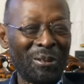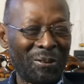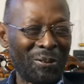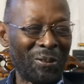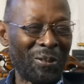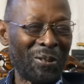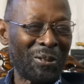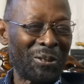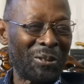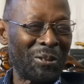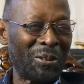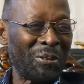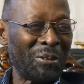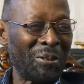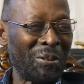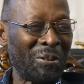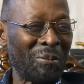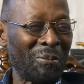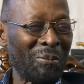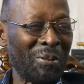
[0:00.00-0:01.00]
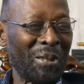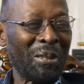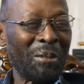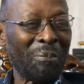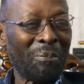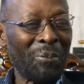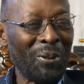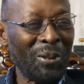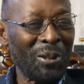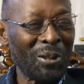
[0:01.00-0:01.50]
to us, what the
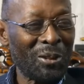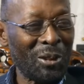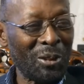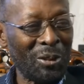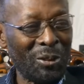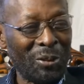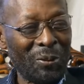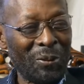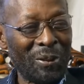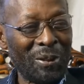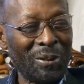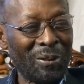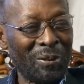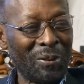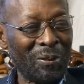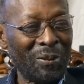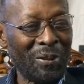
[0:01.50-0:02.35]
police is doing to